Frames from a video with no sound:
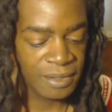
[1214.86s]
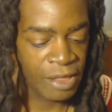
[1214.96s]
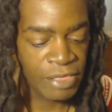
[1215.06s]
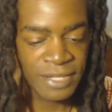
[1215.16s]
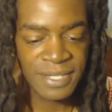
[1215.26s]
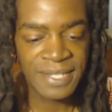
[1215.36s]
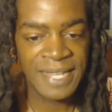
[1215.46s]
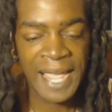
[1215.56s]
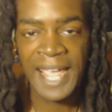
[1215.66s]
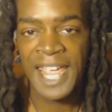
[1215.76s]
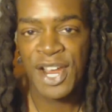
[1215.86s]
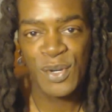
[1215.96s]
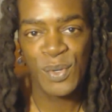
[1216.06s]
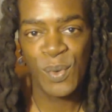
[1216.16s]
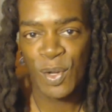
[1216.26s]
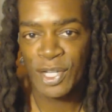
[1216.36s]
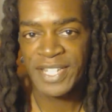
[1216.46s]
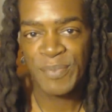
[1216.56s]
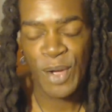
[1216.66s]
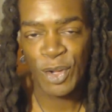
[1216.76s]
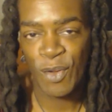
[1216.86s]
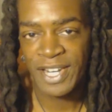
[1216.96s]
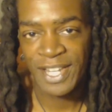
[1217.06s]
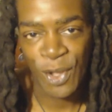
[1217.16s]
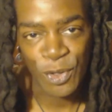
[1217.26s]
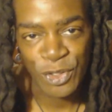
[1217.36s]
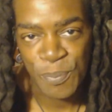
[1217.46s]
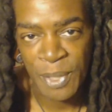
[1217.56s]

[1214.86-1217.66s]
There's a saying here in New Orleans in Migrant Indian culture.